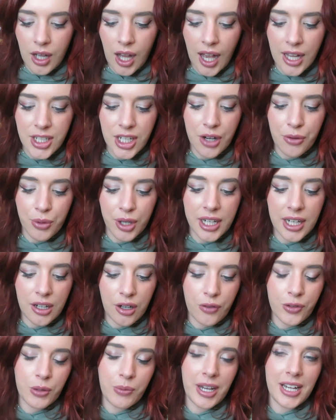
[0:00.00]
And I really
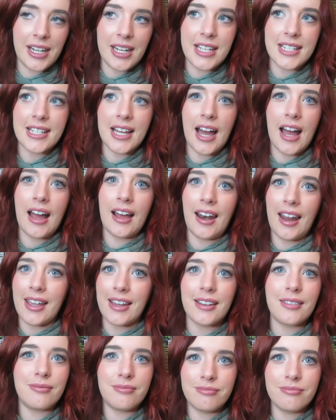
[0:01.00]
love the way Lisa,
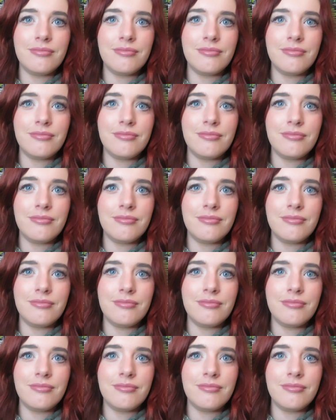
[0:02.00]
like